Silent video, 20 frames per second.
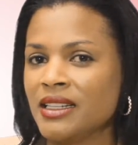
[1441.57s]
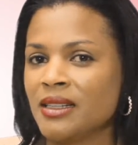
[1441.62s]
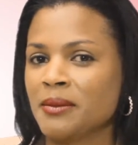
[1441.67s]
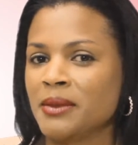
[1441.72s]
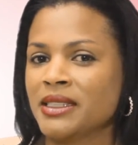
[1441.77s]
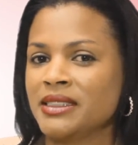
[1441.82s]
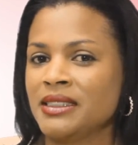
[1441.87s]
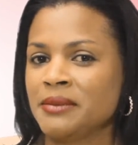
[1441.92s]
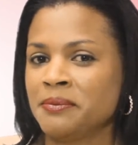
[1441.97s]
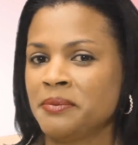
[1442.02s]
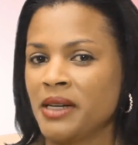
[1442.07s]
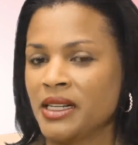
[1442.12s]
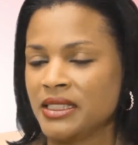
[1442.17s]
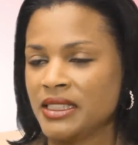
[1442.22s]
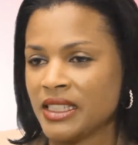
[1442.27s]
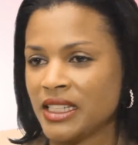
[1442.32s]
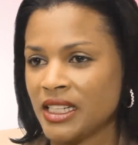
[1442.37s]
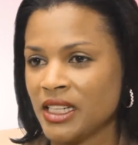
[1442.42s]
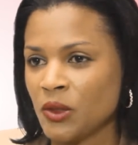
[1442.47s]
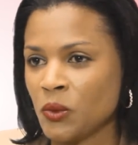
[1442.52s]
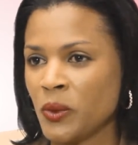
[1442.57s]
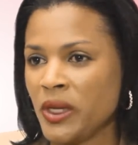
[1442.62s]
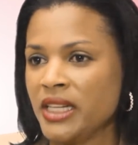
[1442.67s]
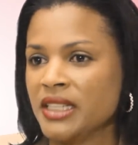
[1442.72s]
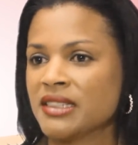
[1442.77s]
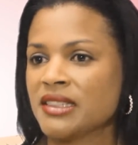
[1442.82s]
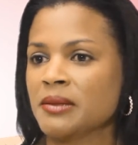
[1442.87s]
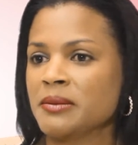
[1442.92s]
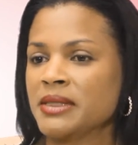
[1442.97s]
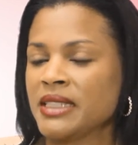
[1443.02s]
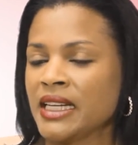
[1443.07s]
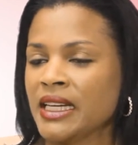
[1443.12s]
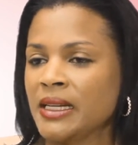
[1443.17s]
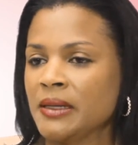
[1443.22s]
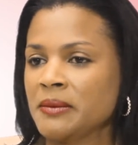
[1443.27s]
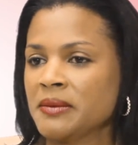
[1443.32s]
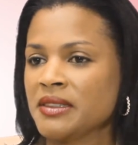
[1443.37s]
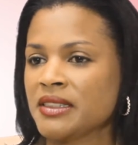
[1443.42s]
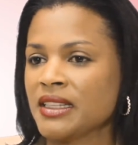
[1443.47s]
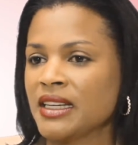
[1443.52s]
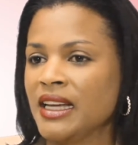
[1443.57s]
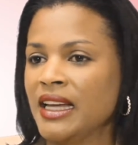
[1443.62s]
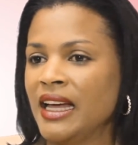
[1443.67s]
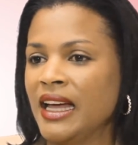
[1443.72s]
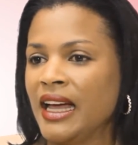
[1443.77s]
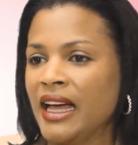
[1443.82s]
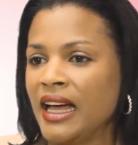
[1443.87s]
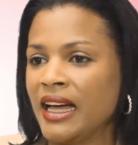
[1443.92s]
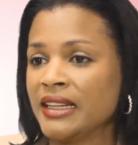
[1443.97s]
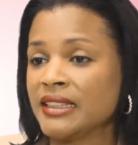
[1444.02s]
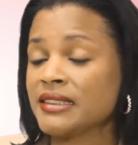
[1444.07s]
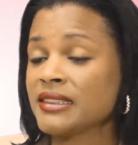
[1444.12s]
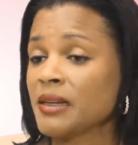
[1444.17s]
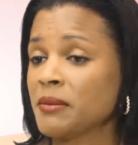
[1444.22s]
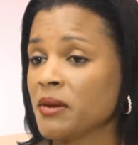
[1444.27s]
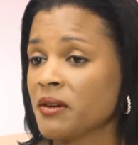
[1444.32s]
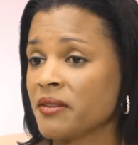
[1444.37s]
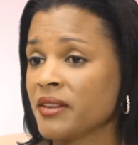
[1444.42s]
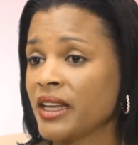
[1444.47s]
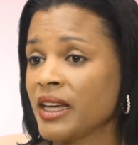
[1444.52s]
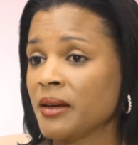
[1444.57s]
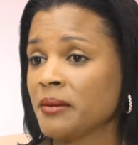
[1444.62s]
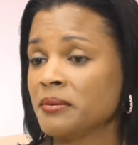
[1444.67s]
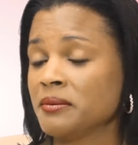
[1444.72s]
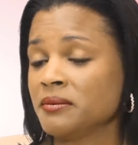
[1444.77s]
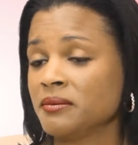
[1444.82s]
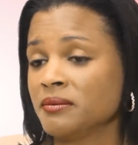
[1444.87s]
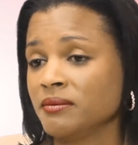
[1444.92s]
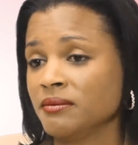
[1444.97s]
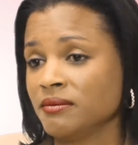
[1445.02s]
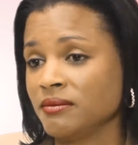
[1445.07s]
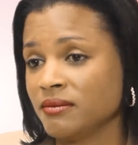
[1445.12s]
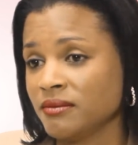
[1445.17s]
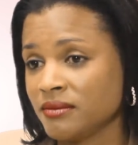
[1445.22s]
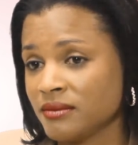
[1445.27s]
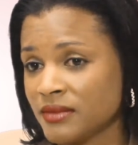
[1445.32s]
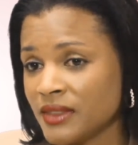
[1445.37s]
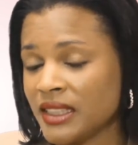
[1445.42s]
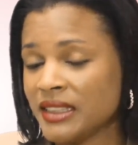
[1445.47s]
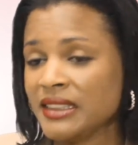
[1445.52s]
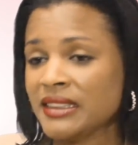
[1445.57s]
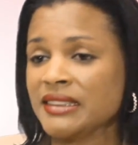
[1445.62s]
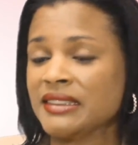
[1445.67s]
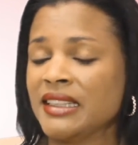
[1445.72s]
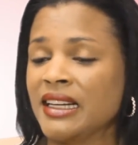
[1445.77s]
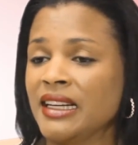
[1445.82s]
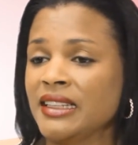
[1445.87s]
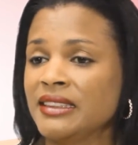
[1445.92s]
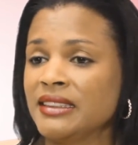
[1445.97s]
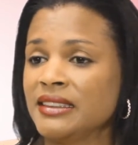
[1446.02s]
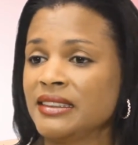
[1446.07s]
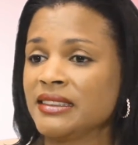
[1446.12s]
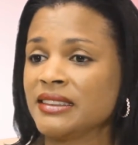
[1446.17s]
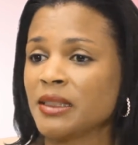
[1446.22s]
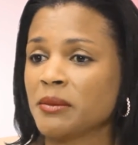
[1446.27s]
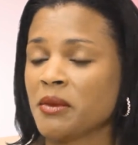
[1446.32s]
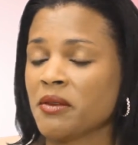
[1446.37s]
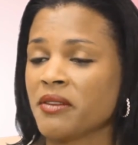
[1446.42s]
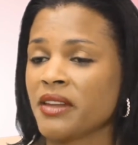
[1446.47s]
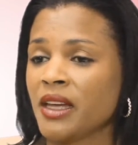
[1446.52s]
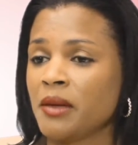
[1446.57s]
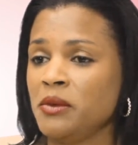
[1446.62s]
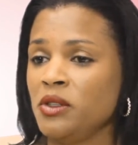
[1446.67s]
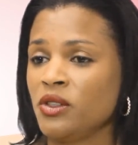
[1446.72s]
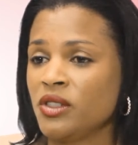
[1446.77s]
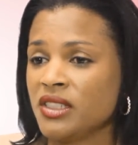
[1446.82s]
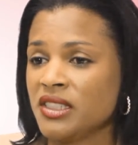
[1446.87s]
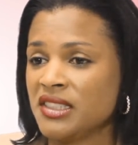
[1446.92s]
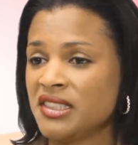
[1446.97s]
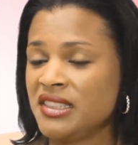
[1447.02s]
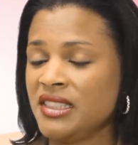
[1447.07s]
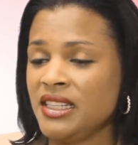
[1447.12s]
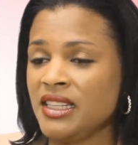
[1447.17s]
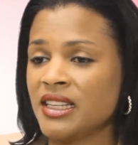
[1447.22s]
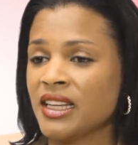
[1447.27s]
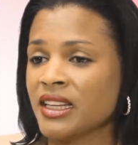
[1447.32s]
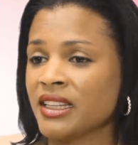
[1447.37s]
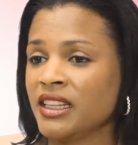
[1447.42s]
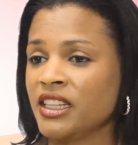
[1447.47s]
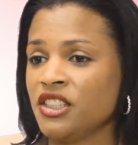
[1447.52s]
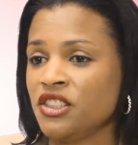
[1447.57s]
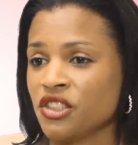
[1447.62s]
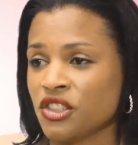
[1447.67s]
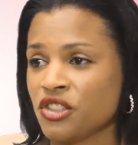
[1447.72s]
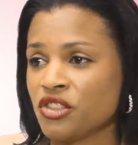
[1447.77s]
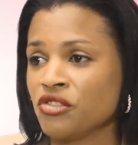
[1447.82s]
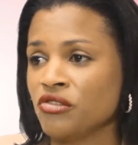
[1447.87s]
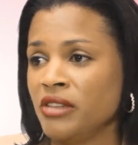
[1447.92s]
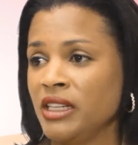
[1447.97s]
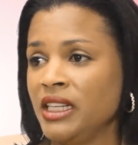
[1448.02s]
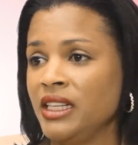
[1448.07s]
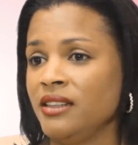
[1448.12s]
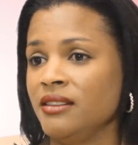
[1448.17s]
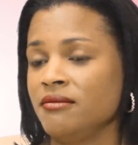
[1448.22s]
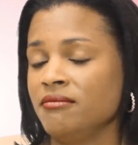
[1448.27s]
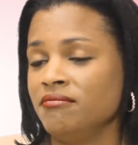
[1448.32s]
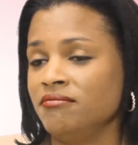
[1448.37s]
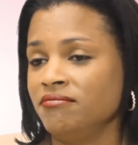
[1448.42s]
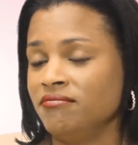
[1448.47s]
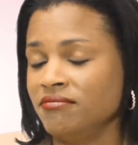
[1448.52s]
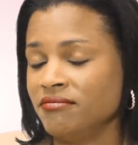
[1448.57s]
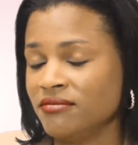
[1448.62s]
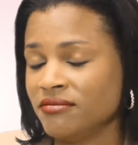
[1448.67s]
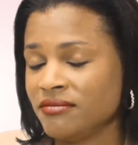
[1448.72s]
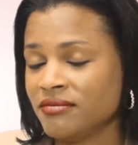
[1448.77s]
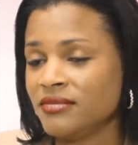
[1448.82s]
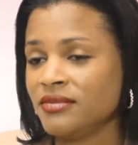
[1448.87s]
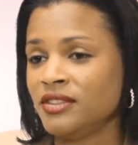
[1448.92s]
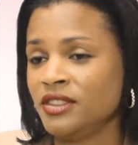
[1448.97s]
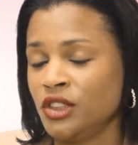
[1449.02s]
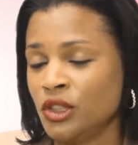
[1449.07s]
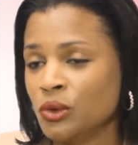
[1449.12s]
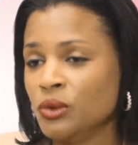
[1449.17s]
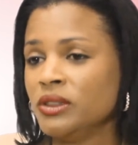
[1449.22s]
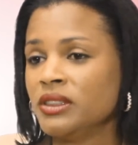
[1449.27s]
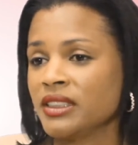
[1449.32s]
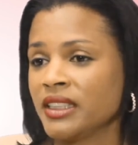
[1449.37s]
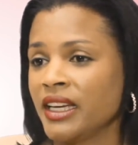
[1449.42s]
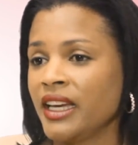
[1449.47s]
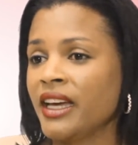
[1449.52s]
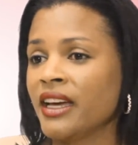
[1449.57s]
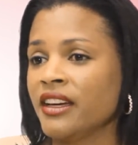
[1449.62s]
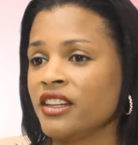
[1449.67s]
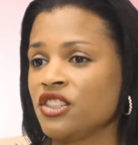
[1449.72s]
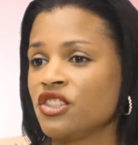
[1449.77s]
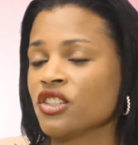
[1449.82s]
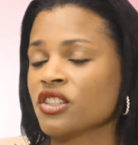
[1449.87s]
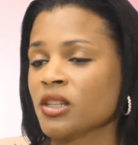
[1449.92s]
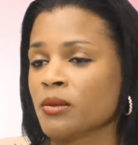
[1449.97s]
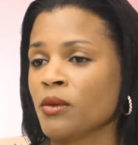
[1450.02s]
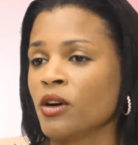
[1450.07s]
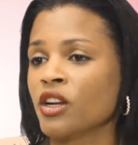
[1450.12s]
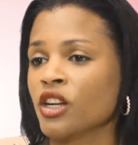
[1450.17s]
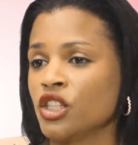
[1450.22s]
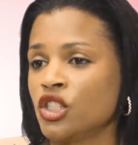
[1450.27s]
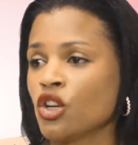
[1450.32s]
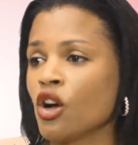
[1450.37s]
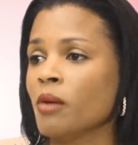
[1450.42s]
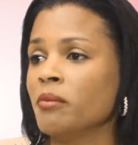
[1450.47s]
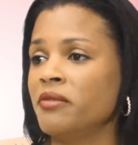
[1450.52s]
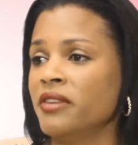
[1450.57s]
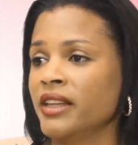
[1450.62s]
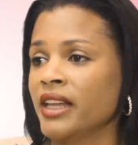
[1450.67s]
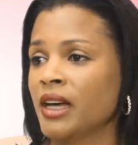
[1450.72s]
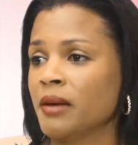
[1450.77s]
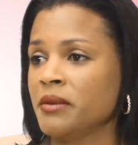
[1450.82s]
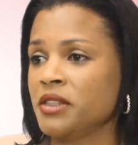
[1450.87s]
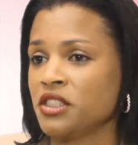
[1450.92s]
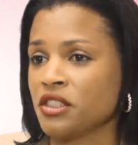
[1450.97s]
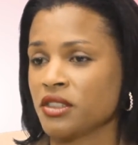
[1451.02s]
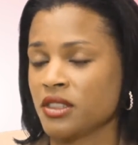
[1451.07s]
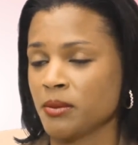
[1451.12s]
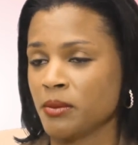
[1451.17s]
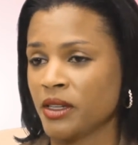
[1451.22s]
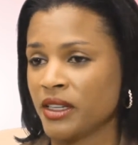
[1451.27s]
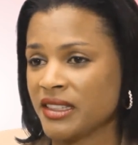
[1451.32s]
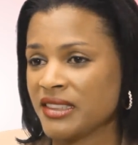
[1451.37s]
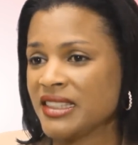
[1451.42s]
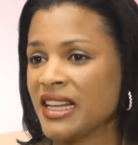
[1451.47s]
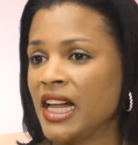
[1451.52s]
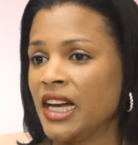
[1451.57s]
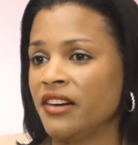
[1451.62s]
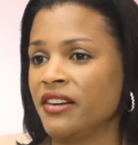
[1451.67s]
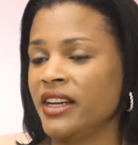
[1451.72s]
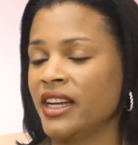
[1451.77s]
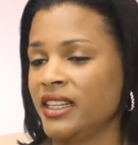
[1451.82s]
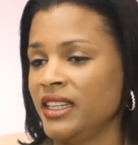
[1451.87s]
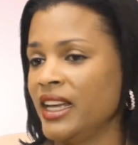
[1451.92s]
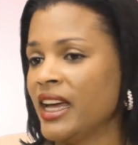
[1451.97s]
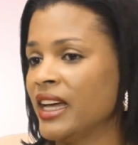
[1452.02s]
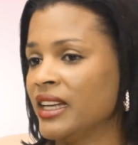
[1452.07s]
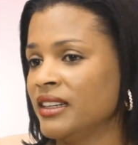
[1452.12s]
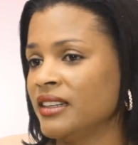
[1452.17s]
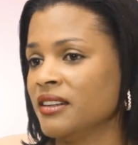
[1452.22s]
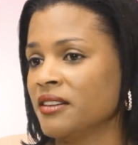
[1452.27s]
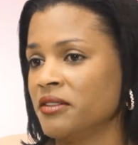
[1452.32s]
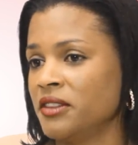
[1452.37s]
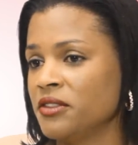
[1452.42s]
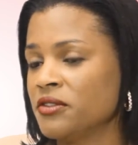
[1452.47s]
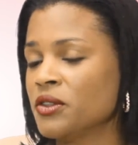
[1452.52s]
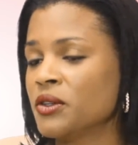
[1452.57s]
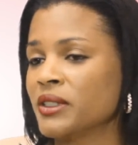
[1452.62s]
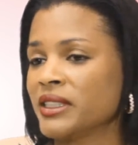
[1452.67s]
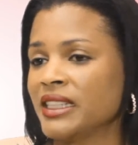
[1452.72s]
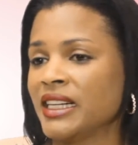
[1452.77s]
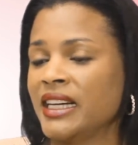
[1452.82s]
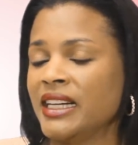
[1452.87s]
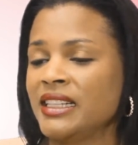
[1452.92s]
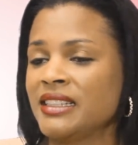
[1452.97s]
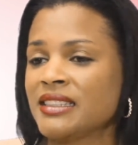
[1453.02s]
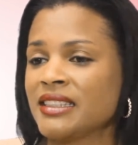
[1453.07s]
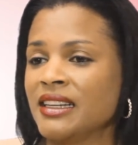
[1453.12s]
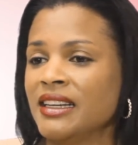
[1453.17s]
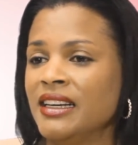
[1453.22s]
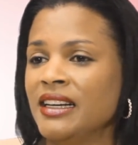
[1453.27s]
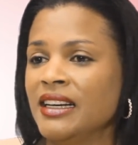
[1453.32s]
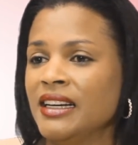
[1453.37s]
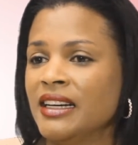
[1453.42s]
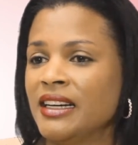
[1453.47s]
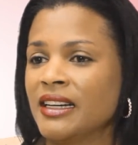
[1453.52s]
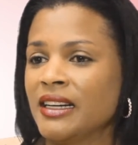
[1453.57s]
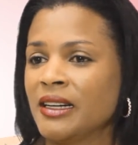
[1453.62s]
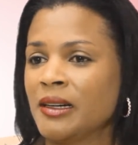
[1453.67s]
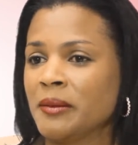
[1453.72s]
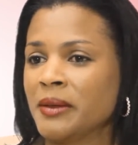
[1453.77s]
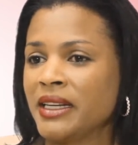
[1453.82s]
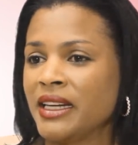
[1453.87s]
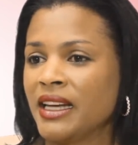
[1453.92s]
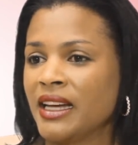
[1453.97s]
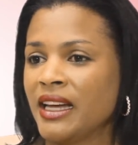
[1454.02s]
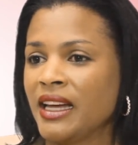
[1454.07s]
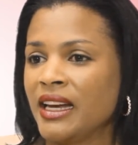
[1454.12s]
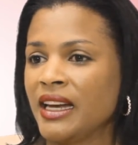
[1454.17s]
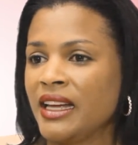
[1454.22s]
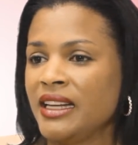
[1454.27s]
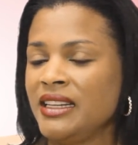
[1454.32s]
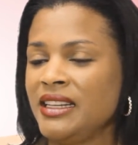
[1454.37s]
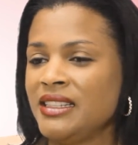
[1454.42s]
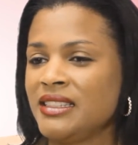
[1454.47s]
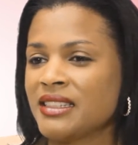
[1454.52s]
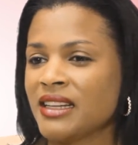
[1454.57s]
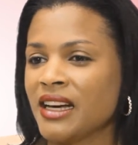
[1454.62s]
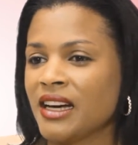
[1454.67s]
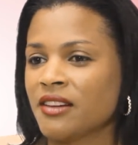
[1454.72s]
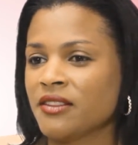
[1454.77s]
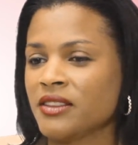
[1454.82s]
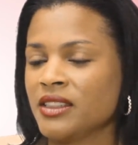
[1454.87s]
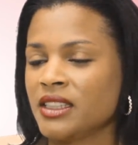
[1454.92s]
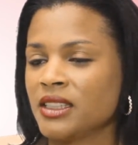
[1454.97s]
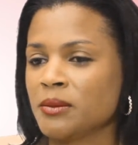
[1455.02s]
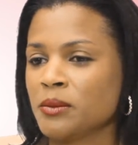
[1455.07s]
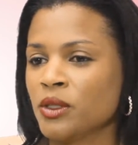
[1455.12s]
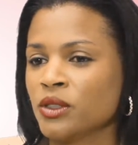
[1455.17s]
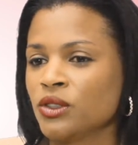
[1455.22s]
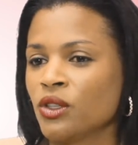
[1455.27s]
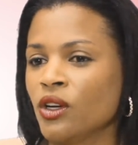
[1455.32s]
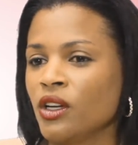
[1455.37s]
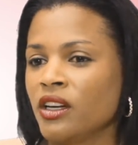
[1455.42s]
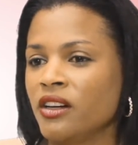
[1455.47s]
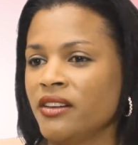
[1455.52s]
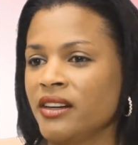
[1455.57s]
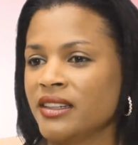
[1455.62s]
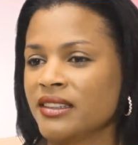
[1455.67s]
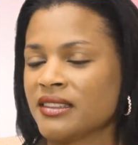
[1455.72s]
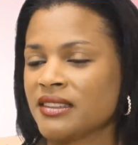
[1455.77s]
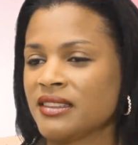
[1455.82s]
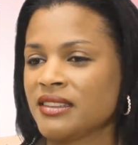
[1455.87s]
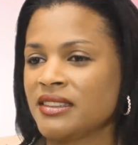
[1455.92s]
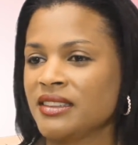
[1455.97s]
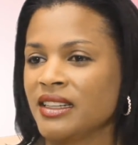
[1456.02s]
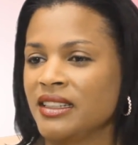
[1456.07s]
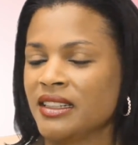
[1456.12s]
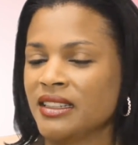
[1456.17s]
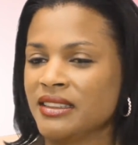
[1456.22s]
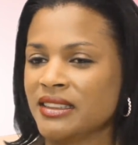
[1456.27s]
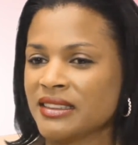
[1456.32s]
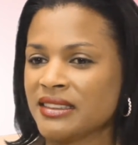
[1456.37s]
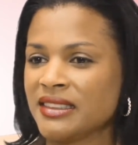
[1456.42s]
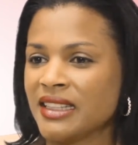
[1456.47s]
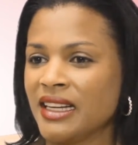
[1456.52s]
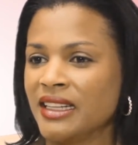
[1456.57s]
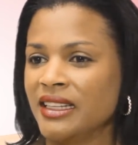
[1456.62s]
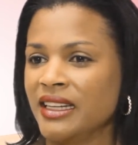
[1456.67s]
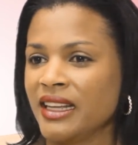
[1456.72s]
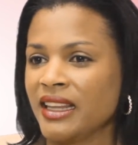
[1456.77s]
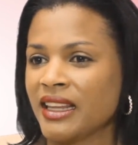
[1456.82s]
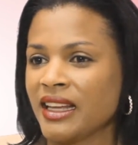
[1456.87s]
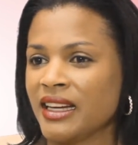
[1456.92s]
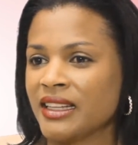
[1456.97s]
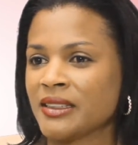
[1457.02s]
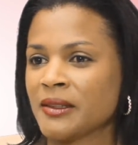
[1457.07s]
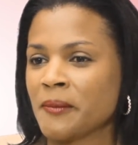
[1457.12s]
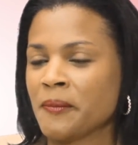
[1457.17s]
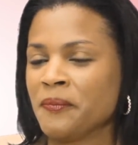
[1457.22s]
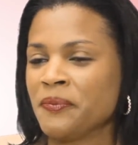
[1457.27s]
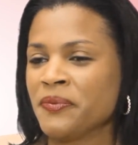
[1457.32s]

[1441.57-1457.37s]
in a particular way sometimes. And some of them understand, and some of them you can see that they just really don't care. It's just about a job for them. It's just about a salary at the end of the fortnight. And I need to have a little more tolerance and understanding that